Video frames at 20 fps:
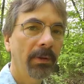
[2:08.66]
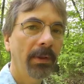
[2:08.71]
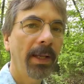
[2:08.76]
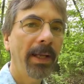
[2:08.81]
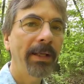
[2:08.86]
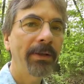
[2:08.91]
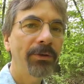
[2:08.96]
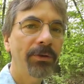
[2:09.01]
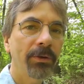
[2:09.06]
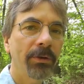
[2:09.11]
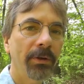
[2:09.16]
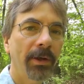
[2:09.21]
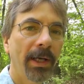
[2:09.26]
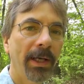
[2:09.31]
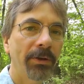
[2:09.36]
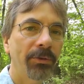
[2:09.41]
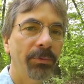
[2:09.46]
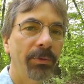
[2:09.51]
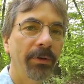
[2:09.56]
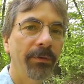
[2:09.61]
Nature
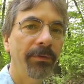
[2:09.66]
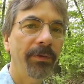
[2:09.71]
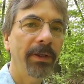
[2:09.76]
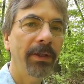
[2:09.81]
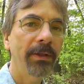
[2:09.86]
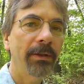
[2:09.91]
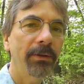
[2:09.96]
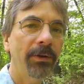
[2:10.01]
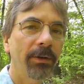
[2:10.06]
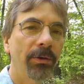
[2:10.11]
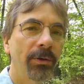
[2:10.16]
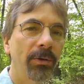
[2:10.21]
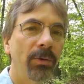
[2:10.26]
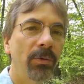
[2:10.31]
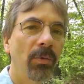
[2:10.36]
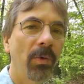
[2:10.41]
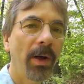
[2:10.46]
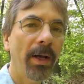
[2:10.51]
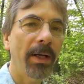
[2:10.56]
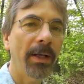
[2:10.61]
has revealed a new
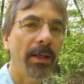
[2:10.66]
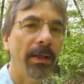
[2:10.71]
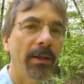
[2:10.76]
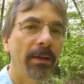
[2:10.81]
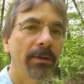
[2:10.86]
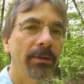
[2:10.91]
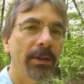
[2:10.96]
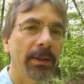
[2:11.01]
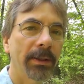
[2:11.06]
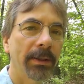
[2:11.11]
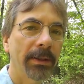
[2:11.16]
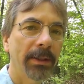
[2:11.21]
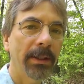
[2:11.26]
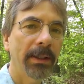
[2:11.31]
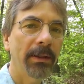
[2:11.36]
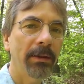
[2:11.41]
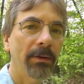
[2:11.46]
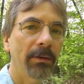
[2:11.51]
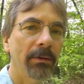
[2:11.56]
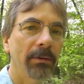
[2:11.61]
way to
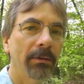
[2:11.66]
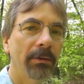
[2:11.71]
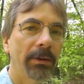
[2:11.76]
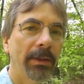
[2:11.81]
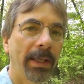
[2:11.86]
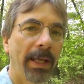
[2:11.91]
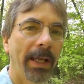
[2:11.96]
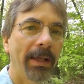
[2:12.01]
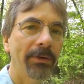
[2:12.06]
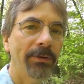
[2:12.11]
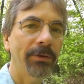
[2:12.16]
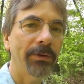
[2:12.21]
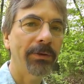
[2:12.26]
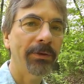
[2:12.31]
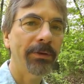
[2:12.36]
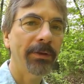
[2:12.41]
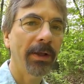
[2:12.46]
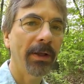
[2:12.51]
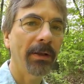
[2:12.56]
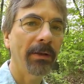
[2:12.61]
kill cancer
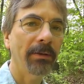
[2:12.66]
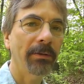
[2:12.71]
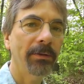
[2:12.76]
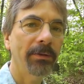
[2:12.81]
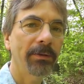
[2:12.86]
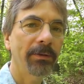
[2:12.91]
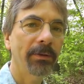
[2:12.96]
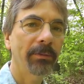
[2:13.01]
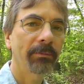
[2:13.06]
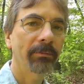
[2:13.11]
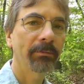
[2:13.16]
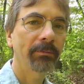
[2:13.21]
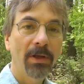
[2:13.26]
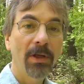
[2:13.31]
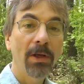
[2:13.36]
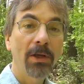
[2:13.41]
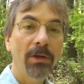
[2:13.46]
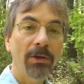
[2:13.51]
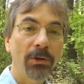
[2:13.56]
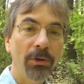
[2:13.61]
cells
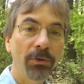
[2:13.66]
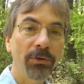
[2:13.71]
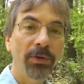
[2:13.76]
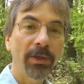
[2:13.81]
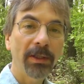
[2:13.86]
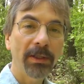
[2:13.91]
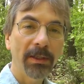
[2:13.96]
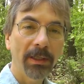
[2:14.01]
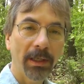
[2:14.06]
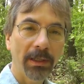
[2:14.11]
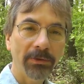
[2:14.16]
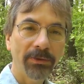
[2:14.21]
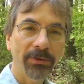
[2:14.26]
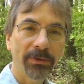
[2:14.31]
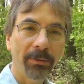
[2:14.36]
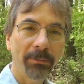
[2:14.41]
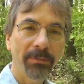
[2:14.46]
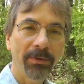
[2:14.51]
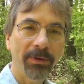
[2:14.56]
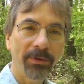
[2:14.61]
using
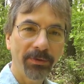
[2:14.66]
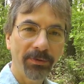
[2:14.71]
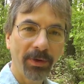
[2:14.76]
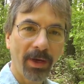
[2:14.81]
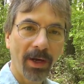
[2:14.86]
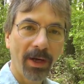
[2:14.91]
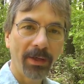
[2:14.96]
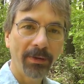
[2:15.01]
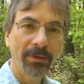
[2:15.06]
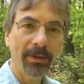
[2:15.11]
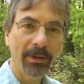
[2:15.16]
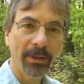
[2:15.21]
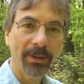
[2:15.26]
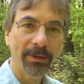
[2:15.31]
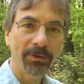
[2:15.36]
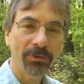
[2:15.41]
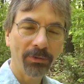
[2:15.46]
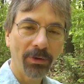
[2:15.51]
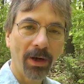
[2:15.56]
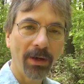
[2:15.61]
custom-designed
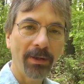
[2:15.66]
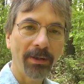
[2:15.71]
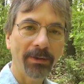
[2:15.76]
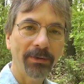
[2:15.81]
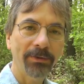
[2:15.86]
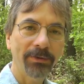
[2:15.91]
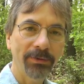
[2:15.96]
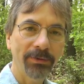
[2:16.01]
electronic